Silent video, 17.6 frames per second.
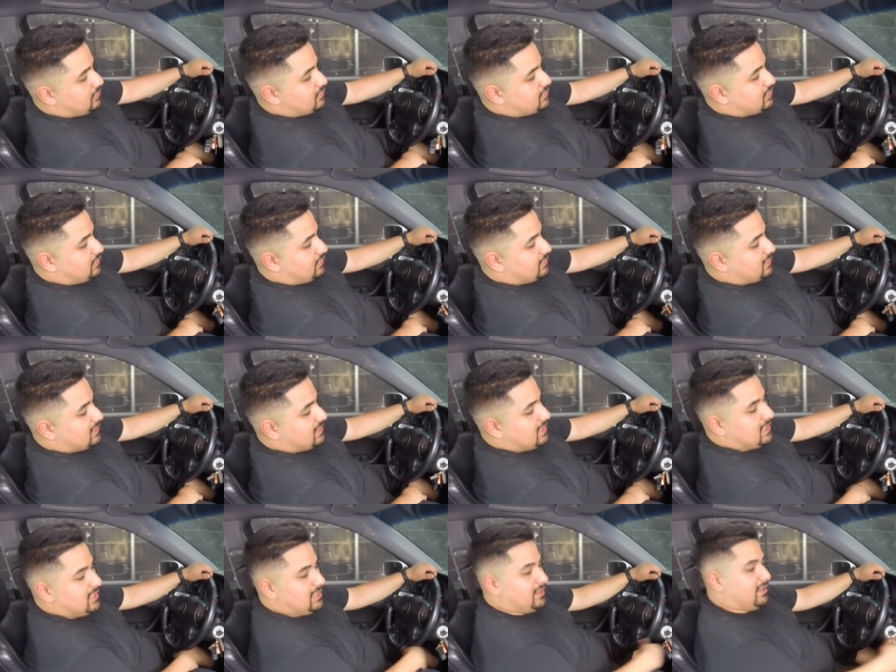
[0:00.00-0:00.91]
You turn the
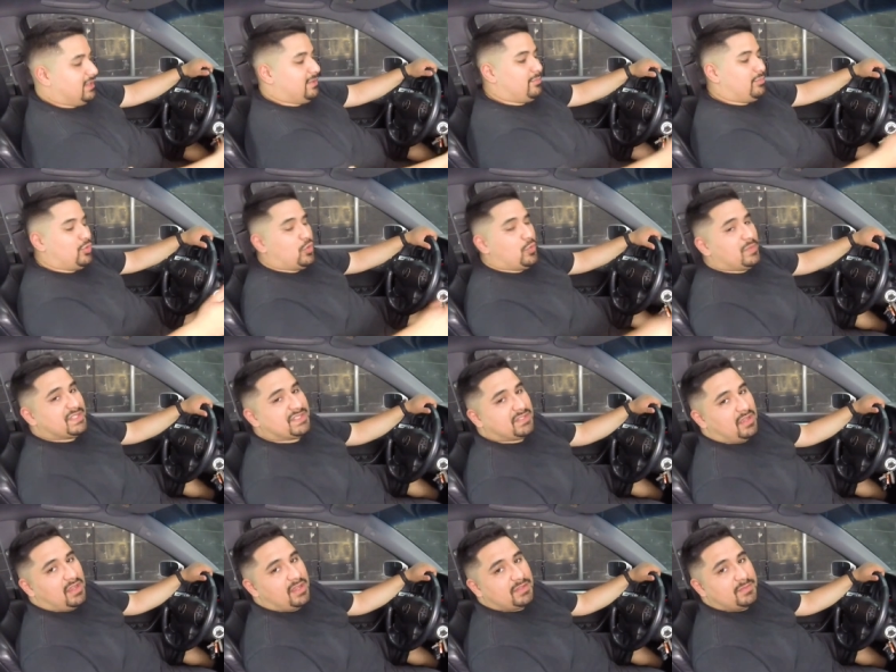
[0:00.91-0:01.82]
key and boom,
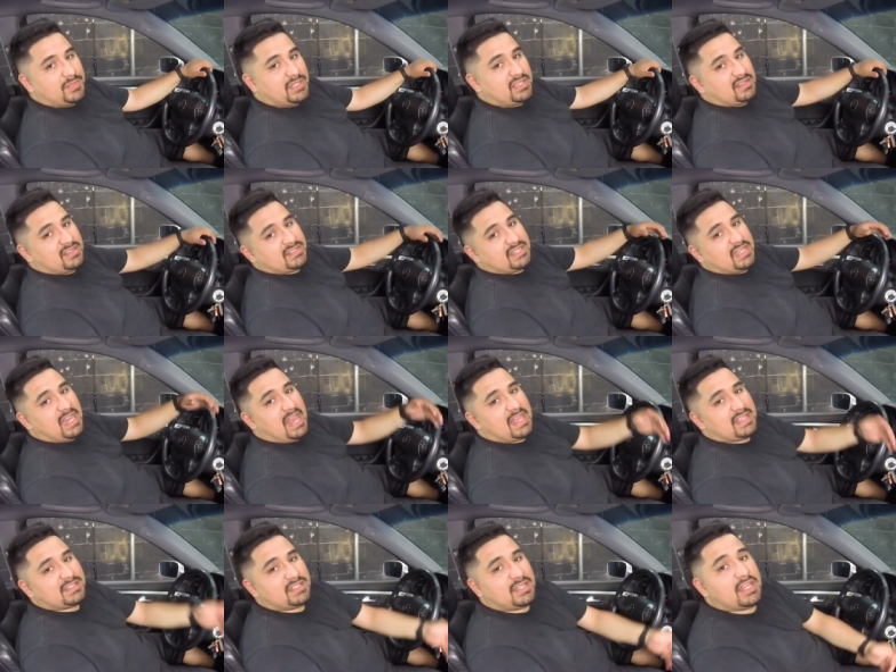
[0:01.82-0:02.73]
it's on, because it
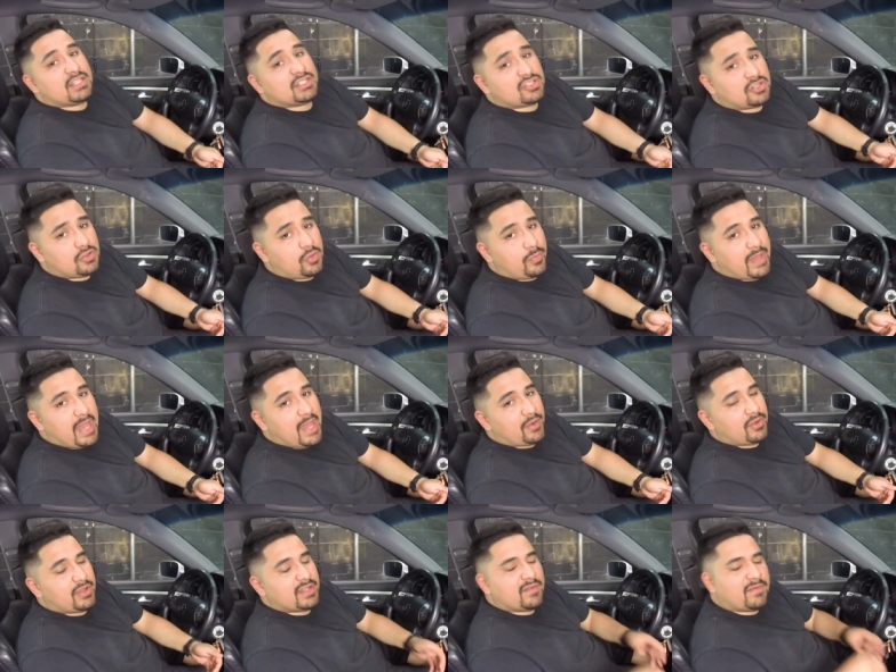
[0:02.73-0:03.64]
has an internal
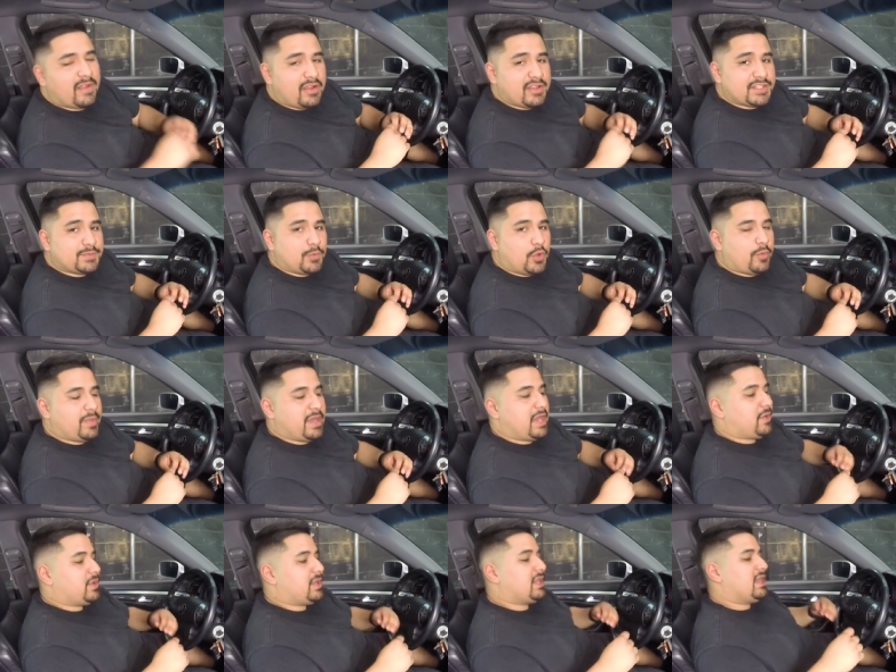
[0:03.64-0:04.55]
battery, a very small
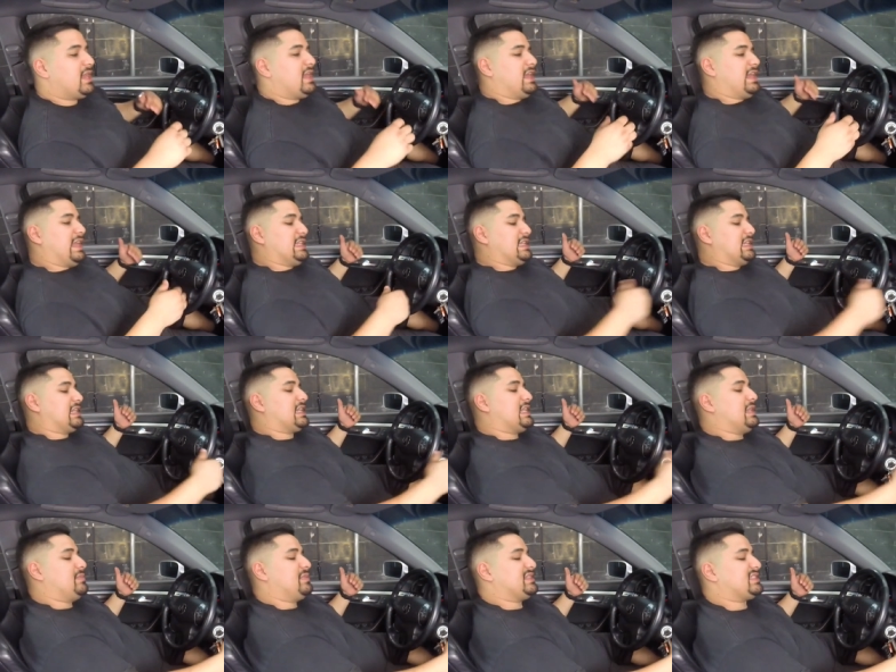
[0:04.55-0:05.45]
battery. It could
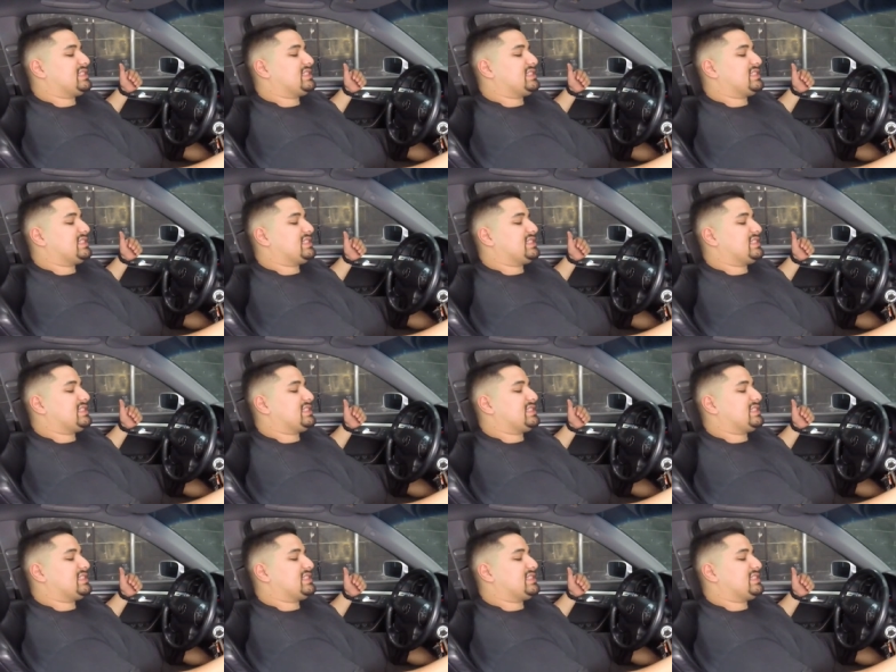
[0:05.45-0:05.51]
keep